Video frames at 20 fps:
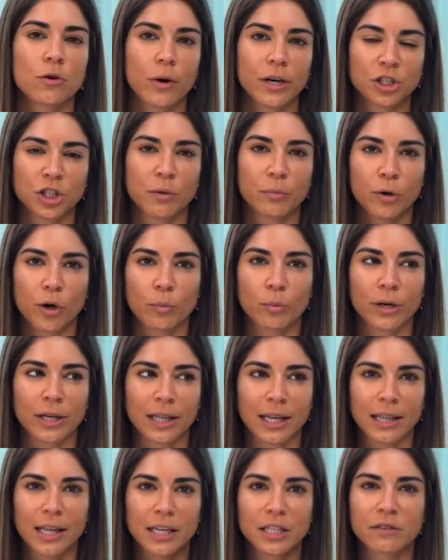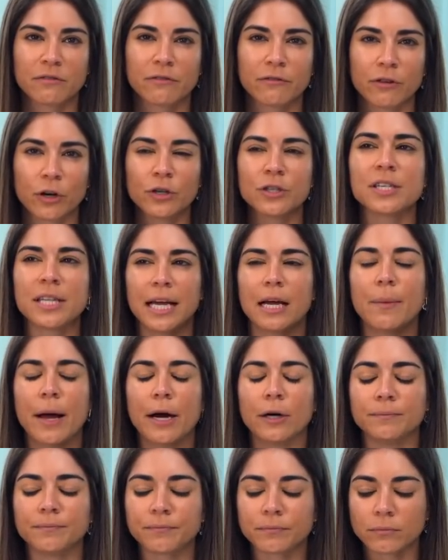question appropriately, let's first think
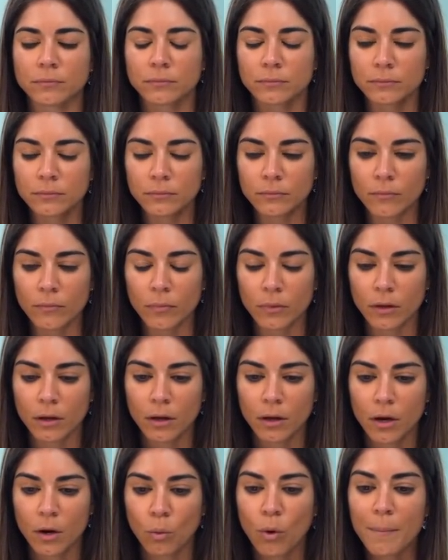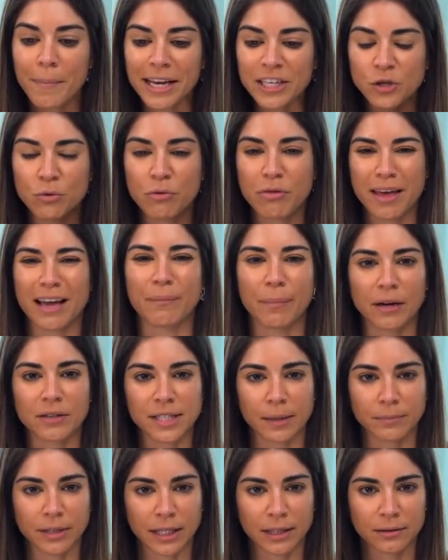about what makes you think about
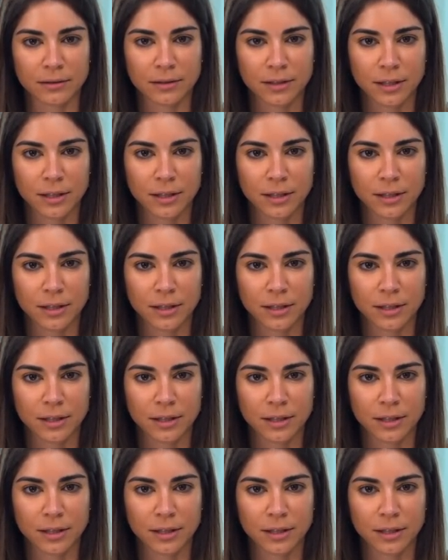something.